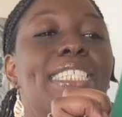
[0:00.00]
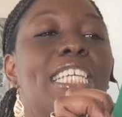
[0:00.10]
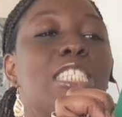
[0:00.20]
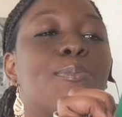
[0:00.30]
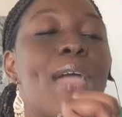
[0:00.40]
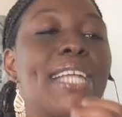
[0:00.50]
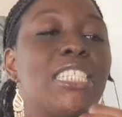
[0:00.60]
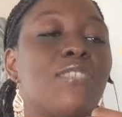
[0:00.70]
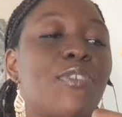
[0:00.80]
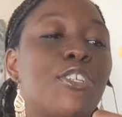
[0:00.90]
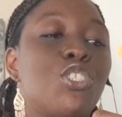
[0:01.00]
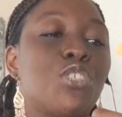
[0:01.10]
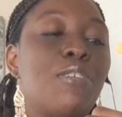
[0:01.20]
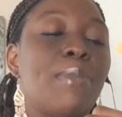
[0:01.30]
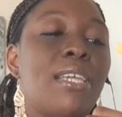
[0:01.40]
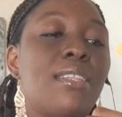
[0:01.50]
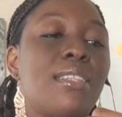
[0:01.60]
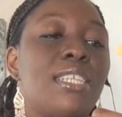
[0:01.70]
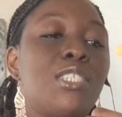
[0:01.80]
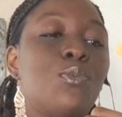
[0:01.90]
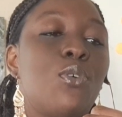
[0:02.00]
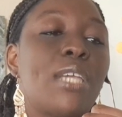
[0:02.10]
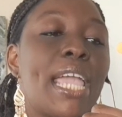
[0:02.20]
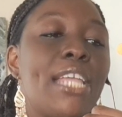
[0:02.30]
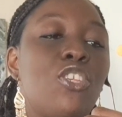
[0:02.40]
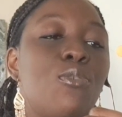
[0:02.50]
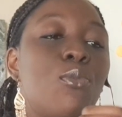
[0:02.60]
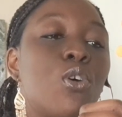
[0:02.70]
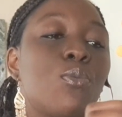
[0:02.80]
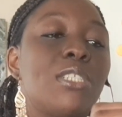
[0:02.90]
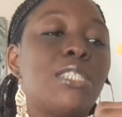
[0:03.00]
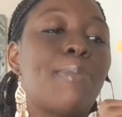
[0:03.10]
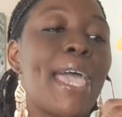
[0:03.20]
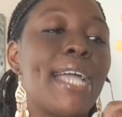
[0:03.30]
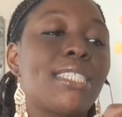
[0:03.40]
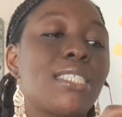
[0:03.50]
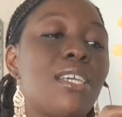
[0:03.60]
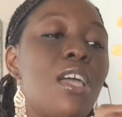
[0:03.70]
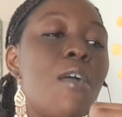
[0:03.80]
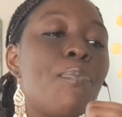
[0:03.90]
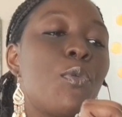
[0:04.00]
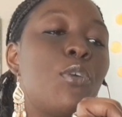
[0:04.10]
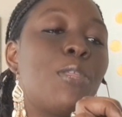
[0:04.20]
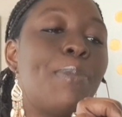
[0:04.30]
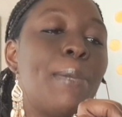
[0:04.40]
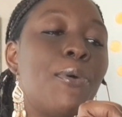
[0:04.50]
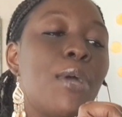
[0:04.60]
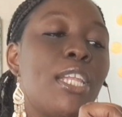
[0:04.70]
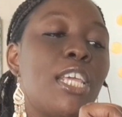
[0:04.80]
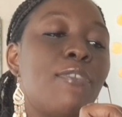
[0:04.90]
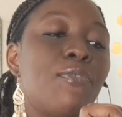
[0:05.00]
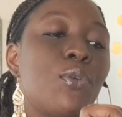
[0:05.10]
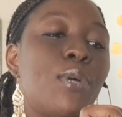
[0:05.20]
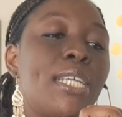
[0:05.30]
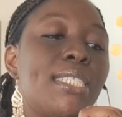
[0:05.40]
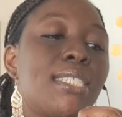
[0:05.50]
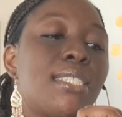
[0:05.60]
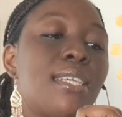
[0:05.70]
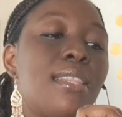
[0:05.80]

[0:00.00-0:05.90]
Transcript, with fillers: it says practice fair treatment. This will gain you more respect with people and influence